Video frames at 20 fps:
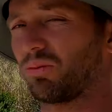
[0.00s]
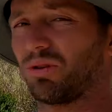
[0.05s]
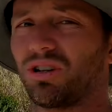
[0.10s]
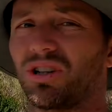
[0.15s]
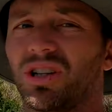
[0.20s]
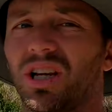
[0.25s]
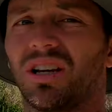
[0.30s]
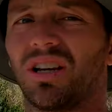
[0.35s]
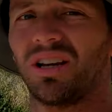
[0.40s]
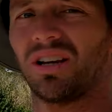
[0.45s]

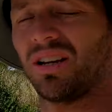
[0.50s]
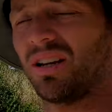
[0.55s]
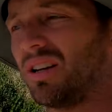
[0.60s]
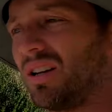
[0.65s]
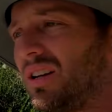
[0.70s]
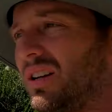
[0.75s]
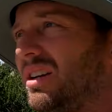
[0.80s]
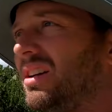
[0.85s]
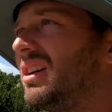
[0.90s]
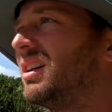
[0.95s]
onwards
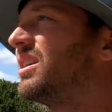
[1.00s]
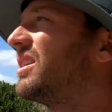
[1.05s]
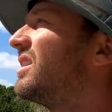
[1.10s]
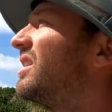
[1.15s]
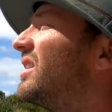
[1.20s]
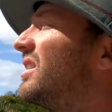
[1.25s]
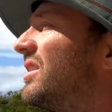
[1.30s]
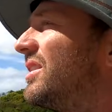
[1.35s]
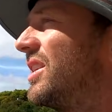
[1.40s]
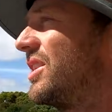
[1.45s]

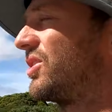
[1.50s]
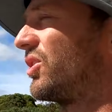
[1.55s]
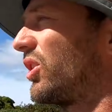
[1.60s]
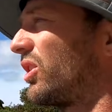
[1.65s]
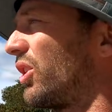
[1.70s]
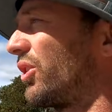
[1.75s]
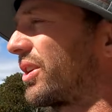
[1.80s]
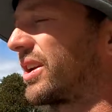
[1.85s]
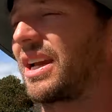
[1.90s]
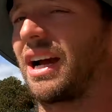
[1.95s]
there's
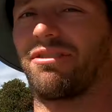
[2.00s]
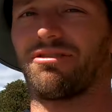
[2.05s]
not a lot of